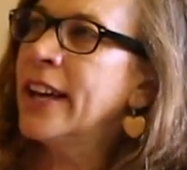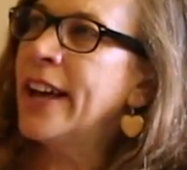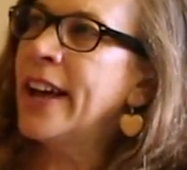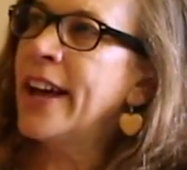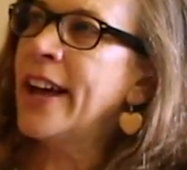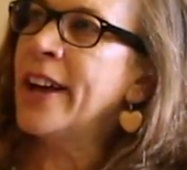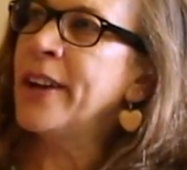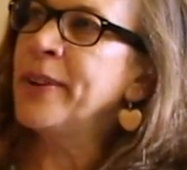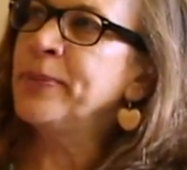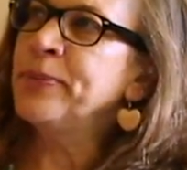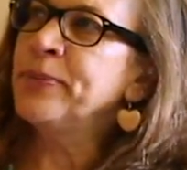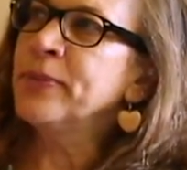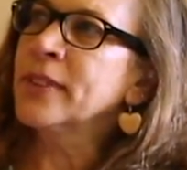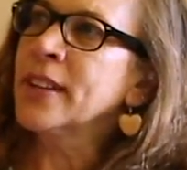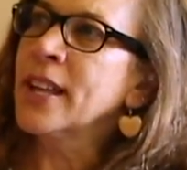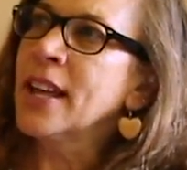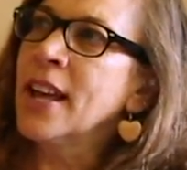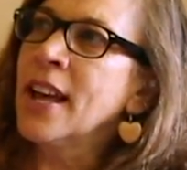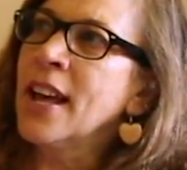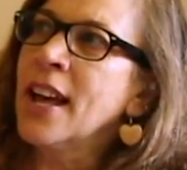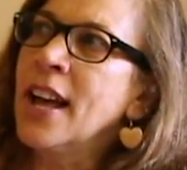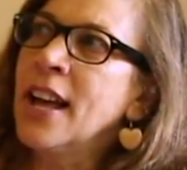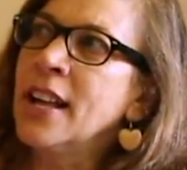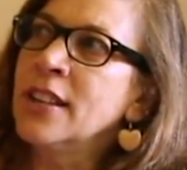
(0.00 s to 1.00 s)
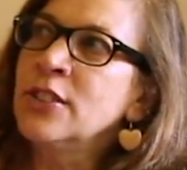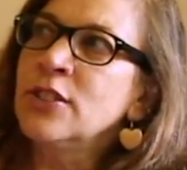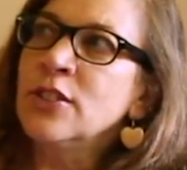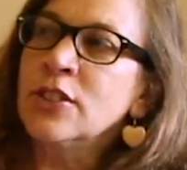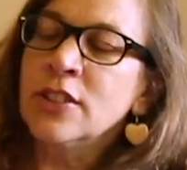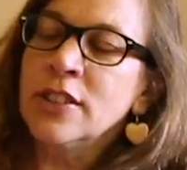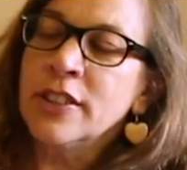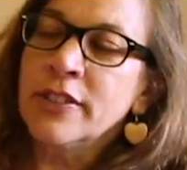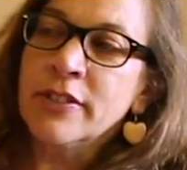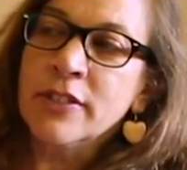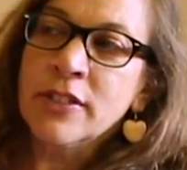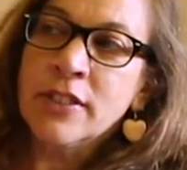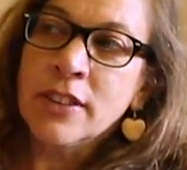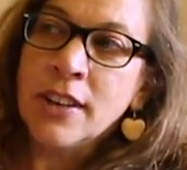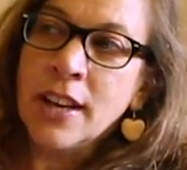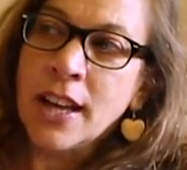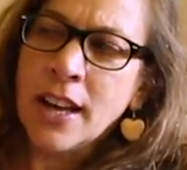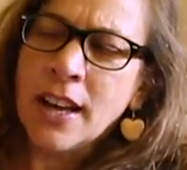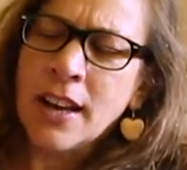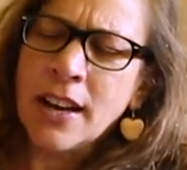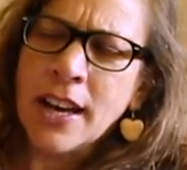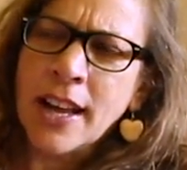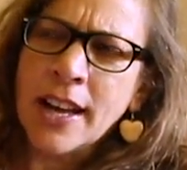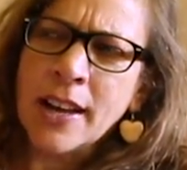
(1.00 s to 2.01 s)
And so you
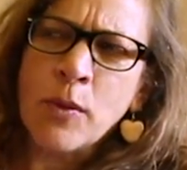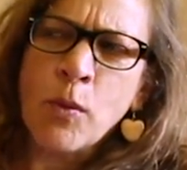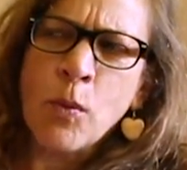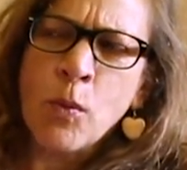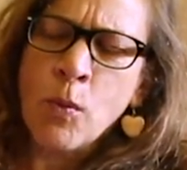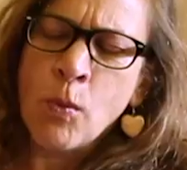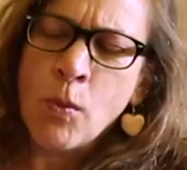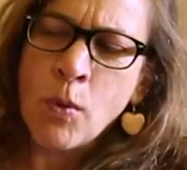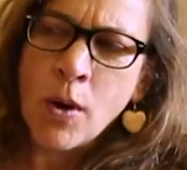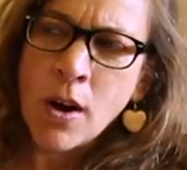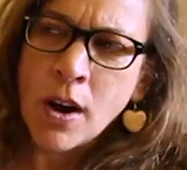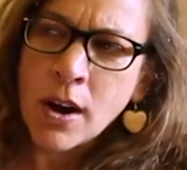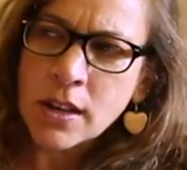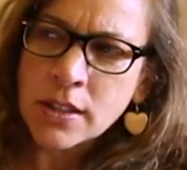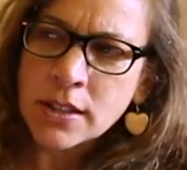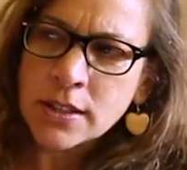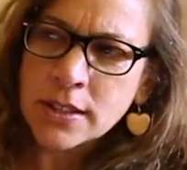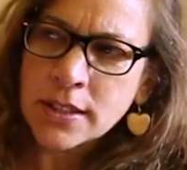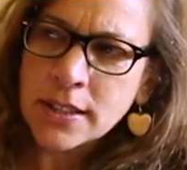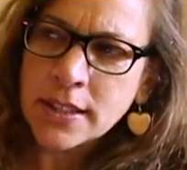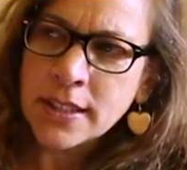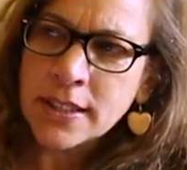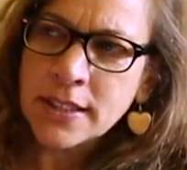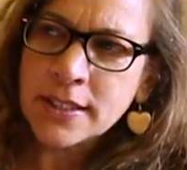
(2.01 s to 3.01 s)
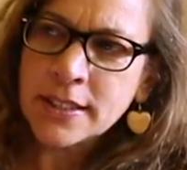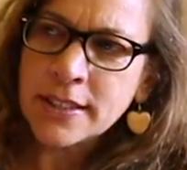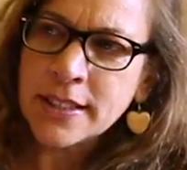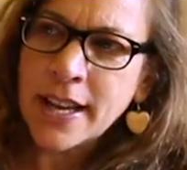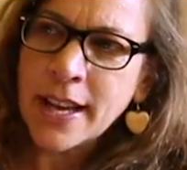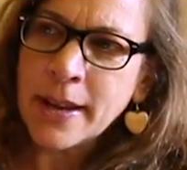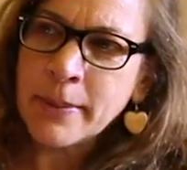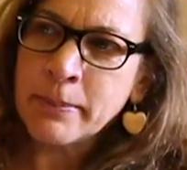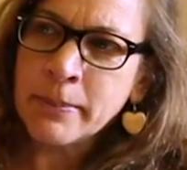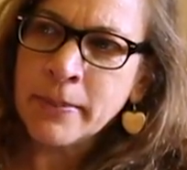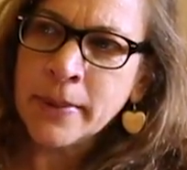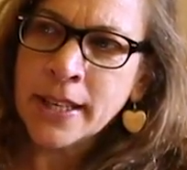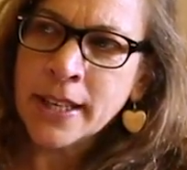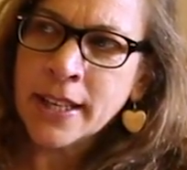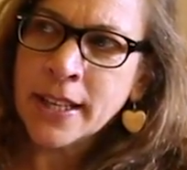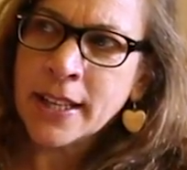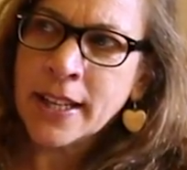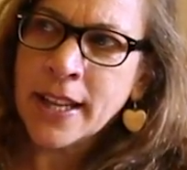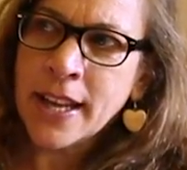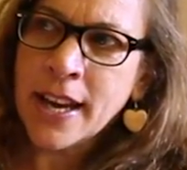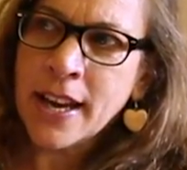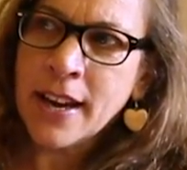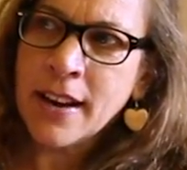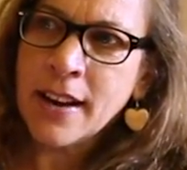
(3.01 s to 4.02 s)
like, what is happening
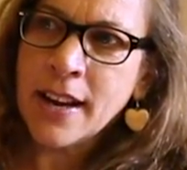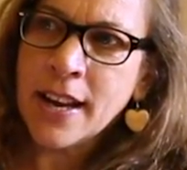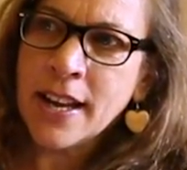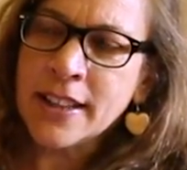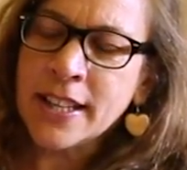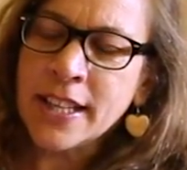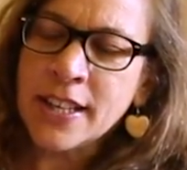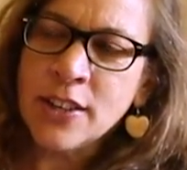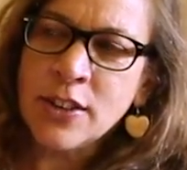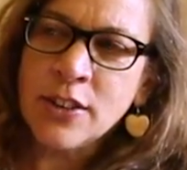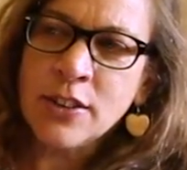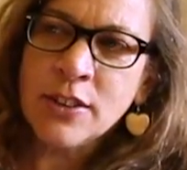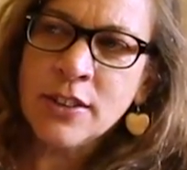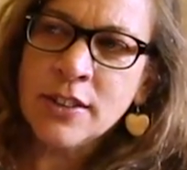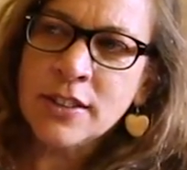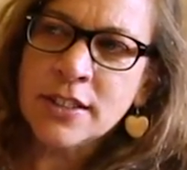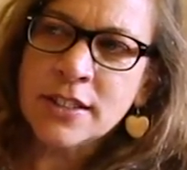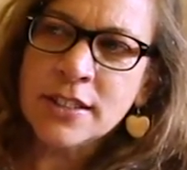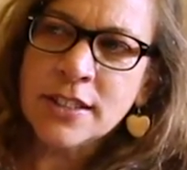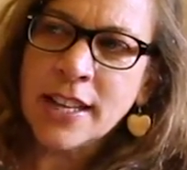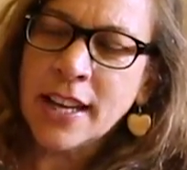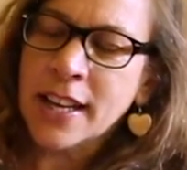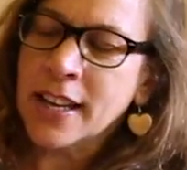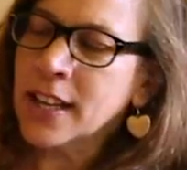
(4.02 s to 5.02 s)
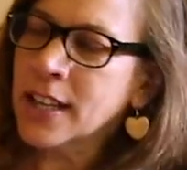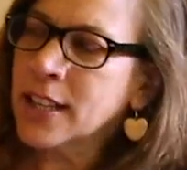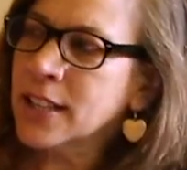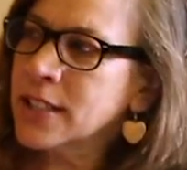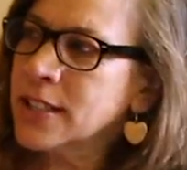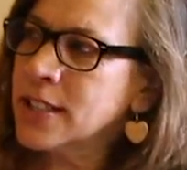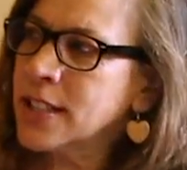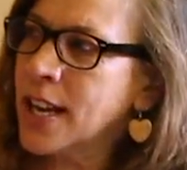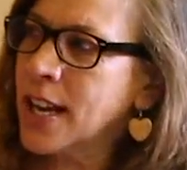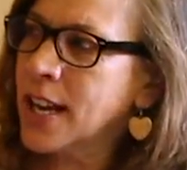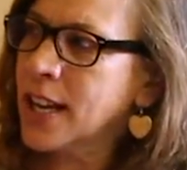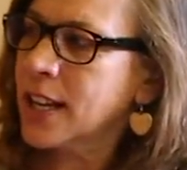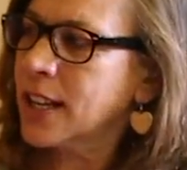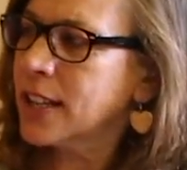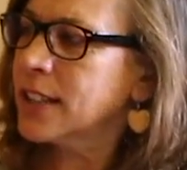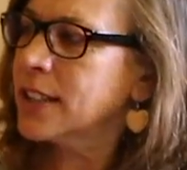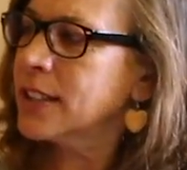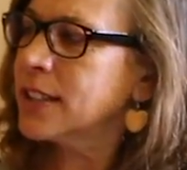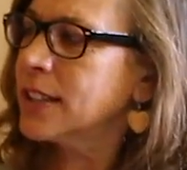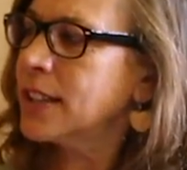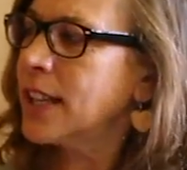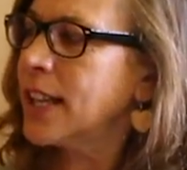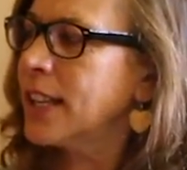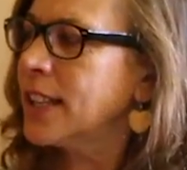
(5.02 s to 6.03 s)
there? And then you just like check,
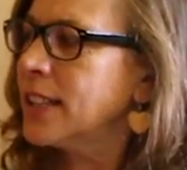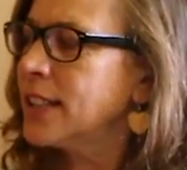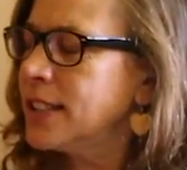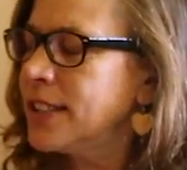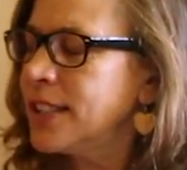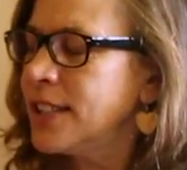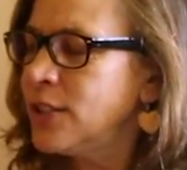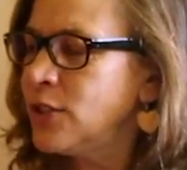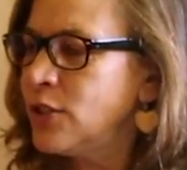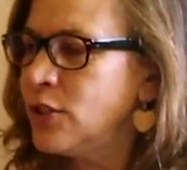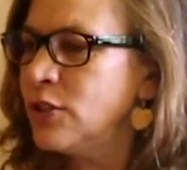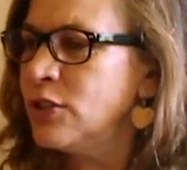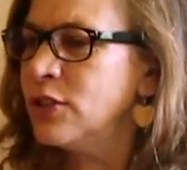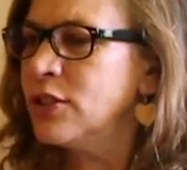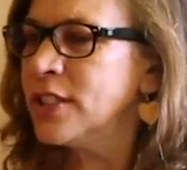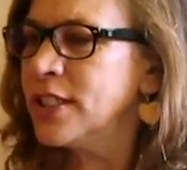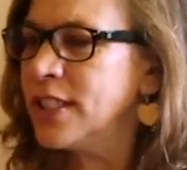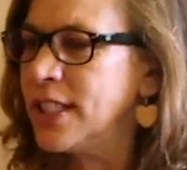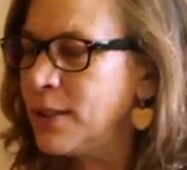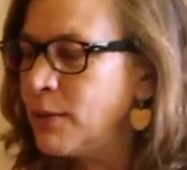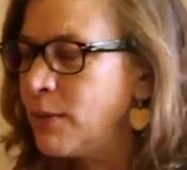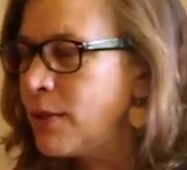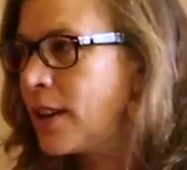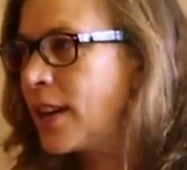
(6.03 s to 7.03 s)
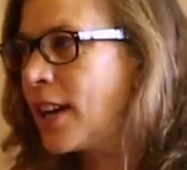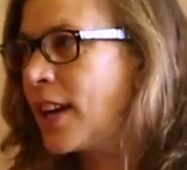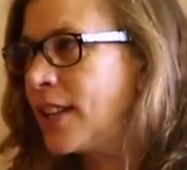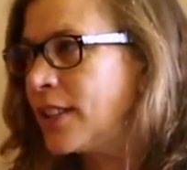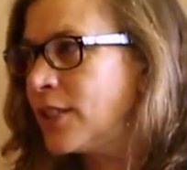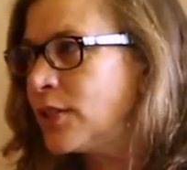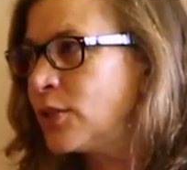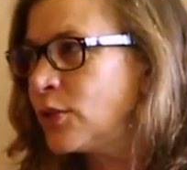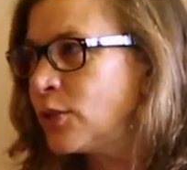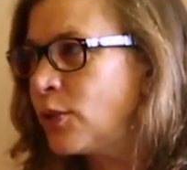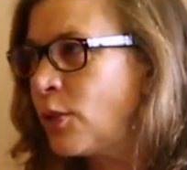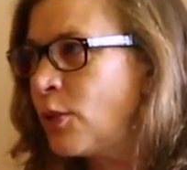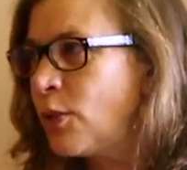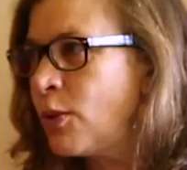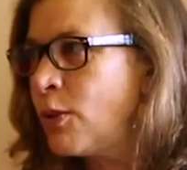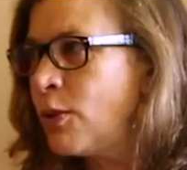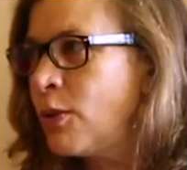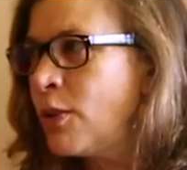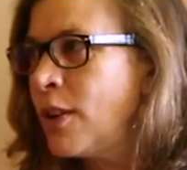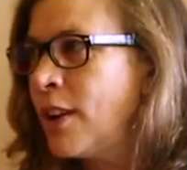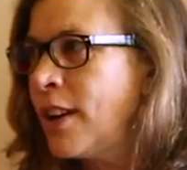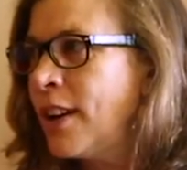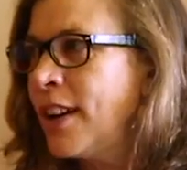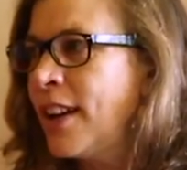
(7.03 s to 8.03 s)
like, did you see what I
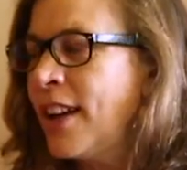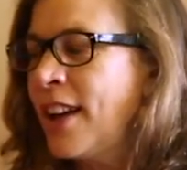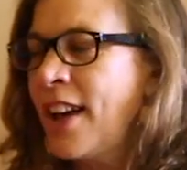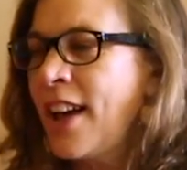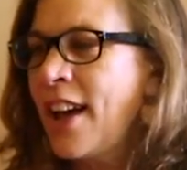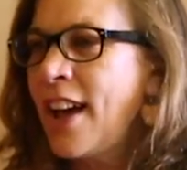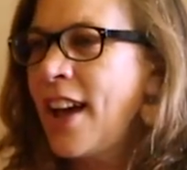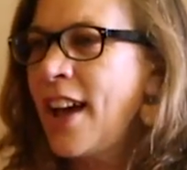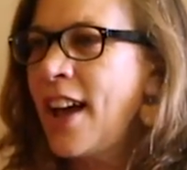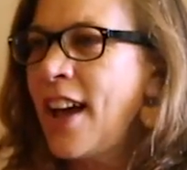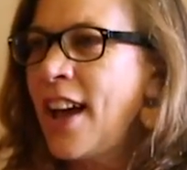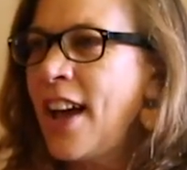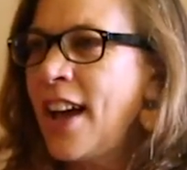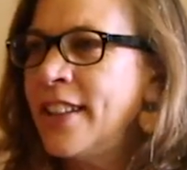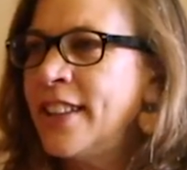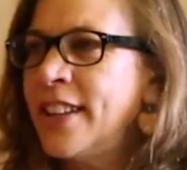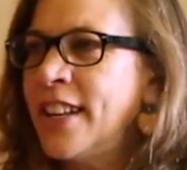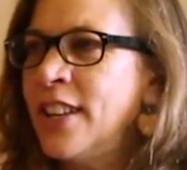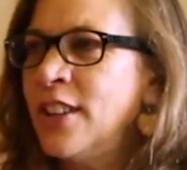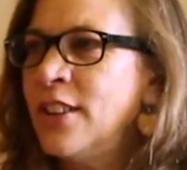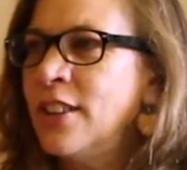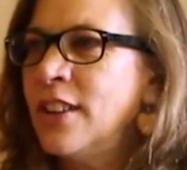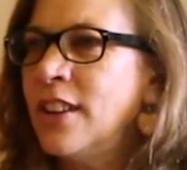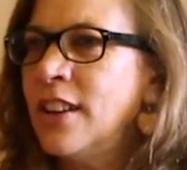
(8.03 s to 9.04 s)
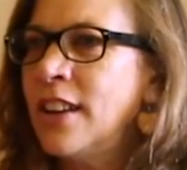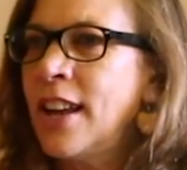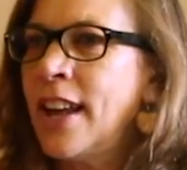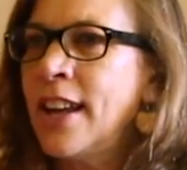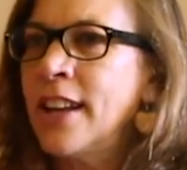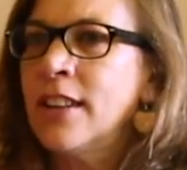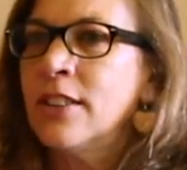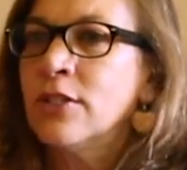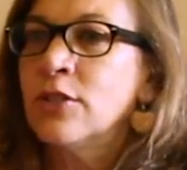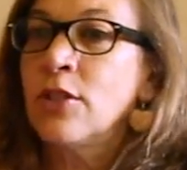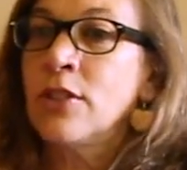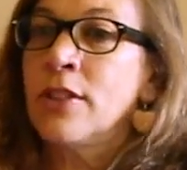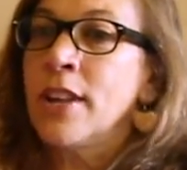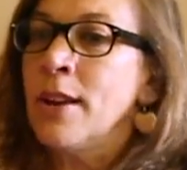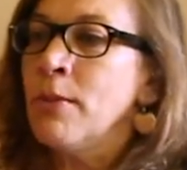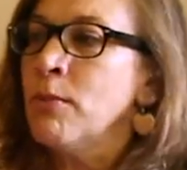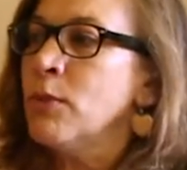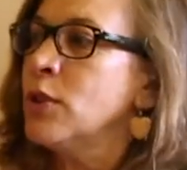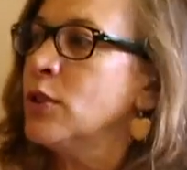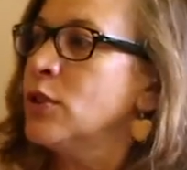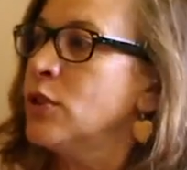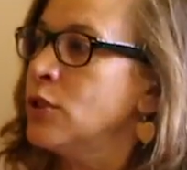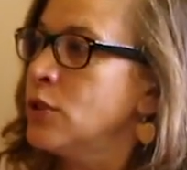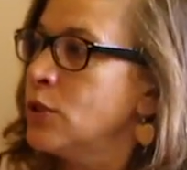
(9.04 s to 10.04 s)
saw? And then so then
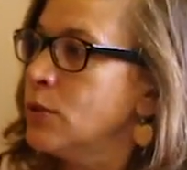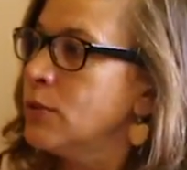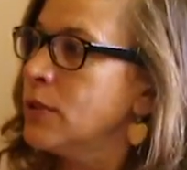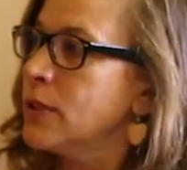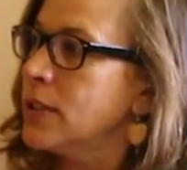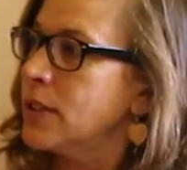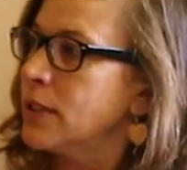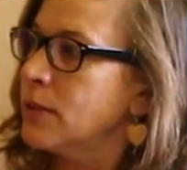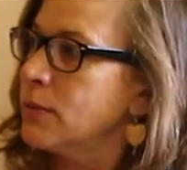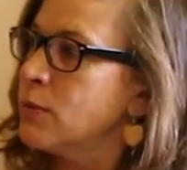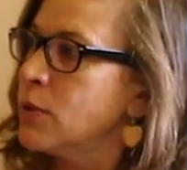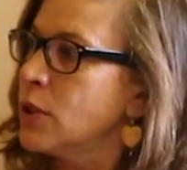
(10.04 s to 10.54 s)
what do you do with it?